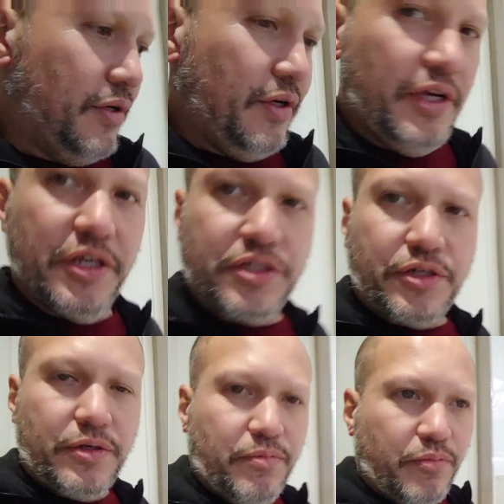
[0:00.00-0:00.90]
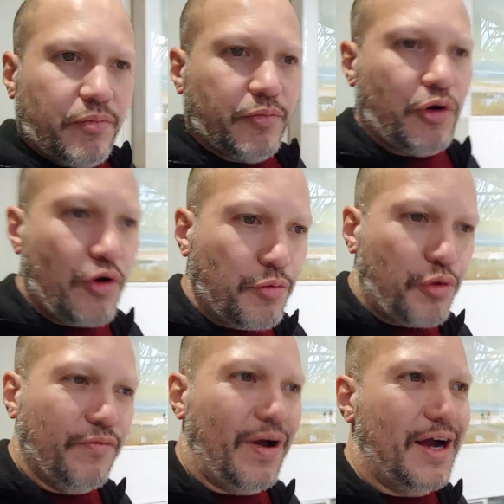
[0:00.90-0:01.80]
his current
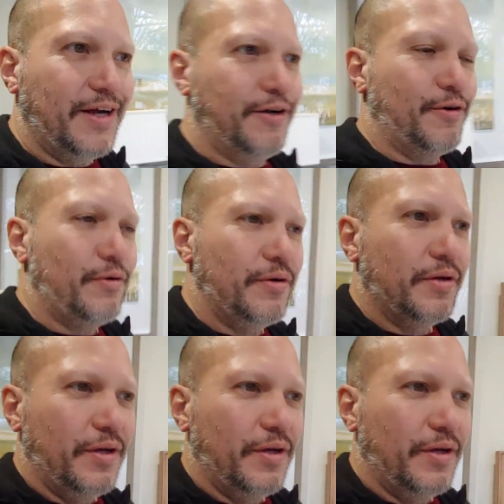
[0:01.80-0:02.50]
provider